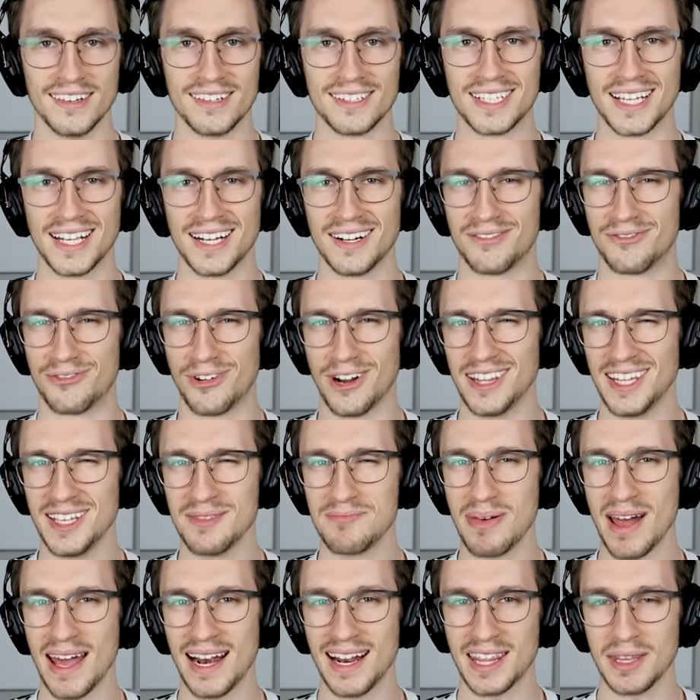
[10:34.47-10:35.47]
Is that a
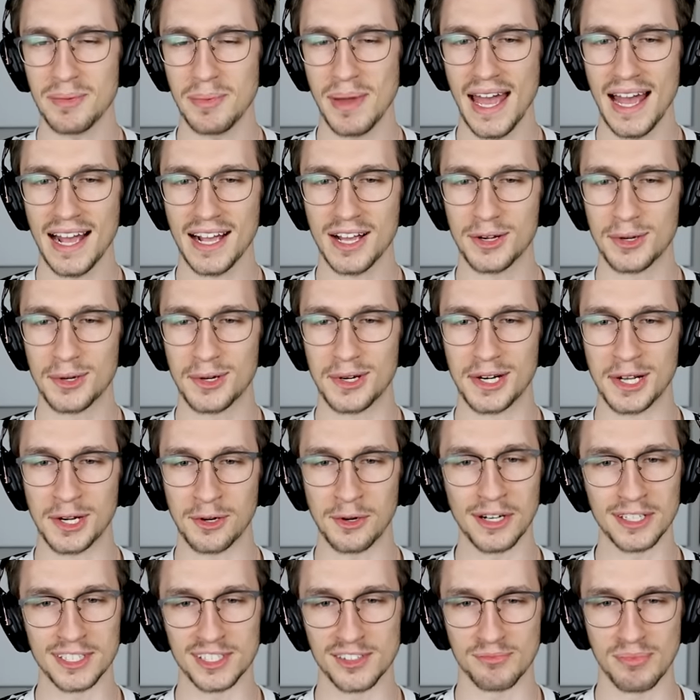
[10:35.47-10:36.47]
friendly pat on the back or an
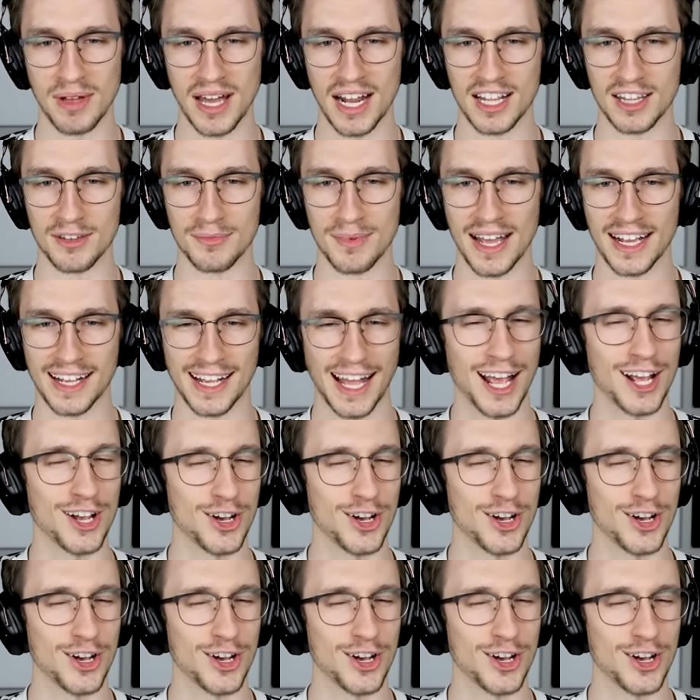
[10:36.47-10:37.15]
aggressive pat on the back?